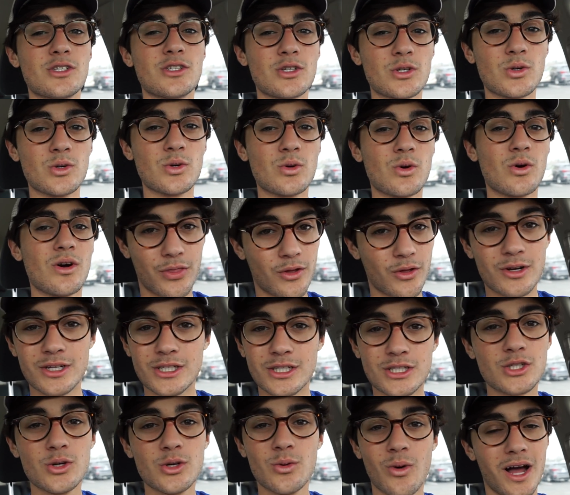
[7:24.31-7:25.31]
to
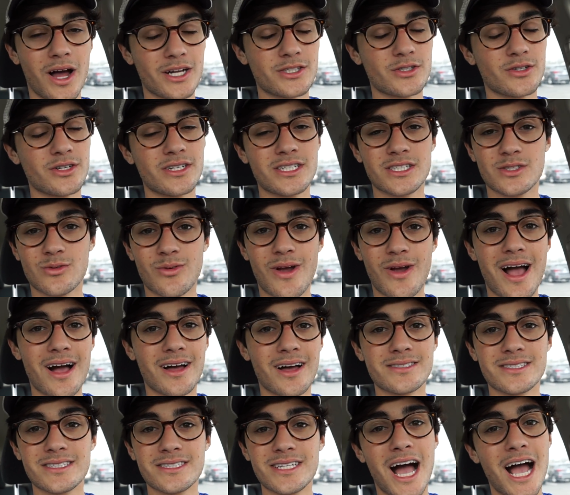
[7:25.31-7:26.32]
3,200 is
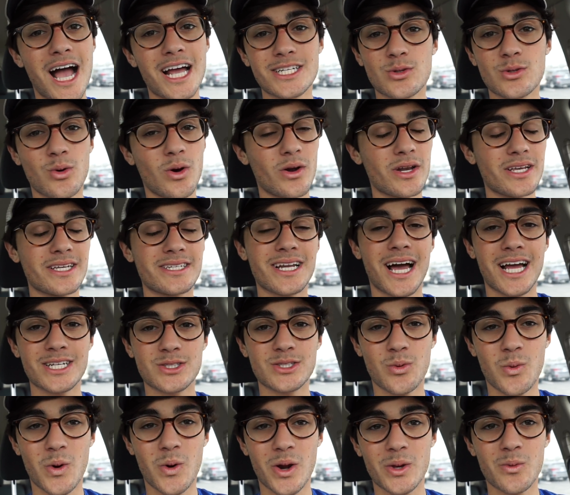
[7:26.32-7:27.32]
around 9:20,
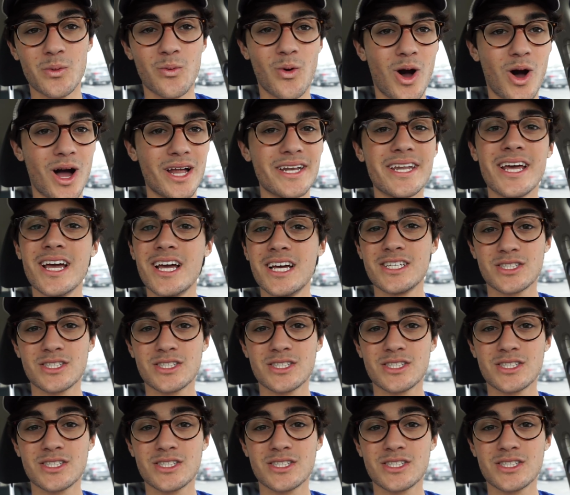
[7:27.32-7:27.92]
9:21.